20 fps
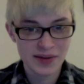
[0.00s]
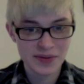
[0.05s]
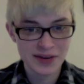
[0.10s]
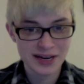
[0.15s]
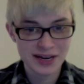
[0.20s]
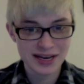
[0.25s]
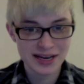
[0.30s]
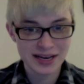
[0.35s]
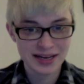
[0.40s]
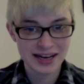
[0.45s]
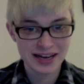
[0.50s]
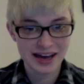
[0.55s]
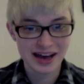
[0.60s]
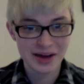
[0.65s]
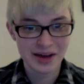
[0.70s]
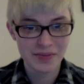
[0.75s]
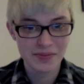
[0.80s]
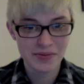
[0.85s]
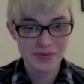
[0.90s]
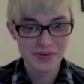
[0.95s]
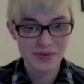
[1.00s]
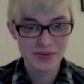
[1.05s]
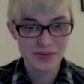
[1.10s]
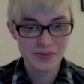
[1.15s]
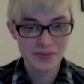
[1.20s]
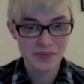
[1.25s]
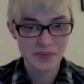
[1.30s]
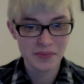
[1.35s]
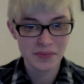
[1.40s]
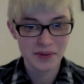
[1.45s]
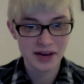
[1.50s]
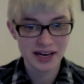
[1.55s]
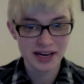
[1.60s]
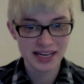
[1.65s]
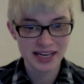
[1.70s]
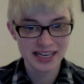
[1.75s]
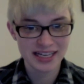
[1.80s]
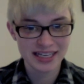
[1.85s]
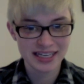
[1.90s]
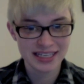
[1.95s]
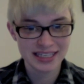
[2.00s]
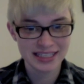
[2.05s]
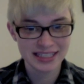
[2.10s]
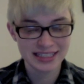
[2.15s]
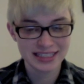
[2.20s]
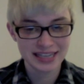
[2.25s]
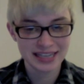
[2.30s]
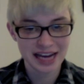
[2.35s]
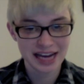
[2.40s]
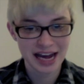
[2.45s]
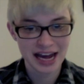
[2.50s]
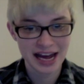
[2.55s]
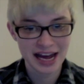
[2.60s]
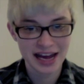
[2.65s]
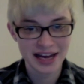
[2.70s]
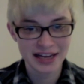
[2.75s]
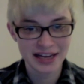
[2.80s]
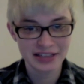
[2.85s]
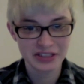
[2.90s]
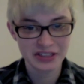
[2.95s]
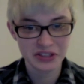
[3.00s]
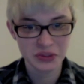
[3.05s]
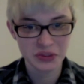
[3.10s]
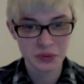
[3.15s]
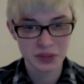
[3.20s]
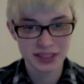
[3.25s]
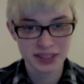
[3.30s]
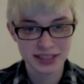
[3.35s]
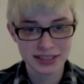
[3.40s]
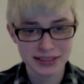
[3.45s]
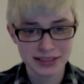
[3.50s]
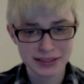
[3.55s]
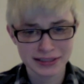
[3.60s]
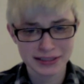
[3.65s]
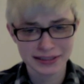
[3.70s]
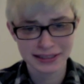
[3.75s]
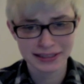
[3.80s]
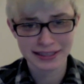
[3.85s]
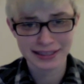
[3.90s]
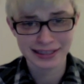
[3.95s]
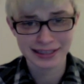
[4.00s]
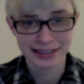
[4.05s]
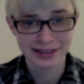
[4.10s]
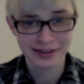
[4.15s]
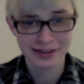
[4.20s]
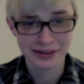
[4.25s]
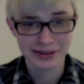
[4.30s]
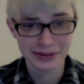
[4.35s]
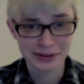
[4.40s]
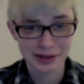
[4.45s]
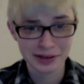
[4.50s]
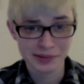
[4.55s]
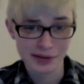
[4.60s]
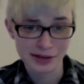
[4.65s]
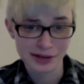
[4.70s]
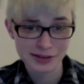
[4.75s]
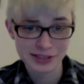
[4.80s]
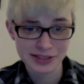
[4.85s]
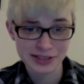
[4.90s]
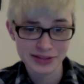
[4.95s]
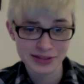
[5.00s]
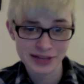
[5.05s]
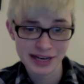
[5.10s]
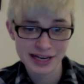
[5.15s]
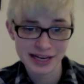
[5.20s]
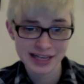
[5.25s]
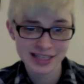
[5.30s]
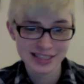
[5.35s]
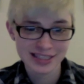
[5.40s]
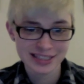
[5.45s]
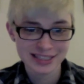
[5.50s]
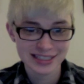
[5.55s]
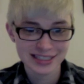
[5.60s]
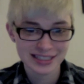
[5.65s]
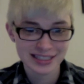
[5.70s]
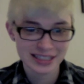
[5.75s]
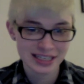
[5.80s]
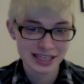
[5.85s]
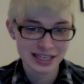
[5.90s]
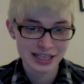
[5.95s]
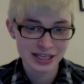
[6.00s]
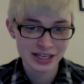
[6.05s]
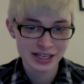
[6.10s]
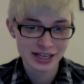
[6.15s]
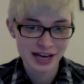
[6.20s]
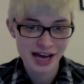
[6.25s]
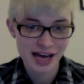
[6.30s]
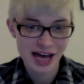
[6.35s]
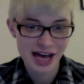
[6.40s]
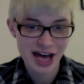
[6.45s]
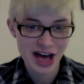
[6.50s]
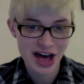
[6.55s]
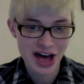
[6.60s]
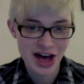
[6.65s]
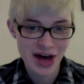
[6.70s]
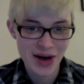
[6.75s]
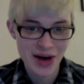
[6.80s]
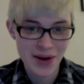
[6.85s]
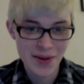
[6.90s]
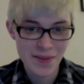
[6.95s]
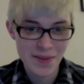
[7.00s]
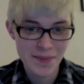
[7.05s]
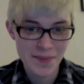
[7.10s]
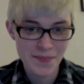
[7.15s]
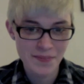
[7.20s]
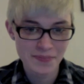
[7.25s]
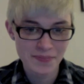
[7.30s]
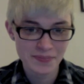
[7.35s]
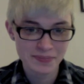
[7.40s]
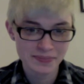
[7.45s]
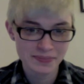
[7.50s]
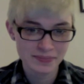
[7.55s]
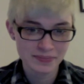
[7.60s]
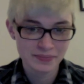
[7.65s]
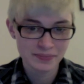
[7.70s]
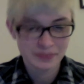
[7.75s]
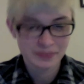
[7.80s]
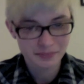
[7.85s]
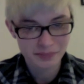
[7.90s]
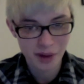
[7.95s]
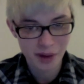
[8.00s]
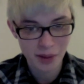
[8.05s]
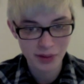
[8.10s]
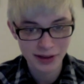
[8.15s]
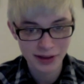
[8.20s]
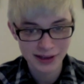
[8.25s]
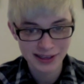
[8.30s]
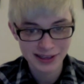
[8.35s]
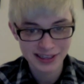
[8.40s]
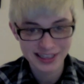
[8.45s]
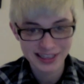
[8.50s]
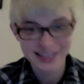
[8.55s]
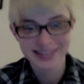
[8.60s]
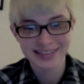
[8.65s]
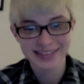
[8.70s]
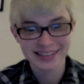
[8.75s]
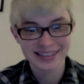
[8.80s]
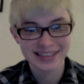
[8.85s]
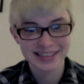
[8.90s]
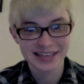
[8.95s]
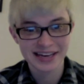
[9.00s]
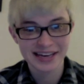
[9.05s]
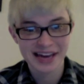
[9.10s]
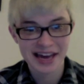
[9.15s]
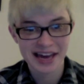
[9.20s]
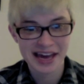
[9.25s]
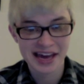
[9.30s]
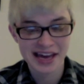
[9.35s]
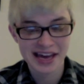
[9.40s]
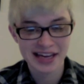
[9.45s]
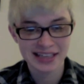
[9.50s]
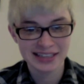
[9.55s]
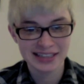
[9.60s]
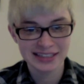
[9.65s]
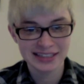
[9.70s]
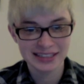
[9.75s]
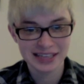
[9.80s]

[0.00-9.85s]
gonna end up, but I just wanted to like I don't know come out to you guys, um, public, and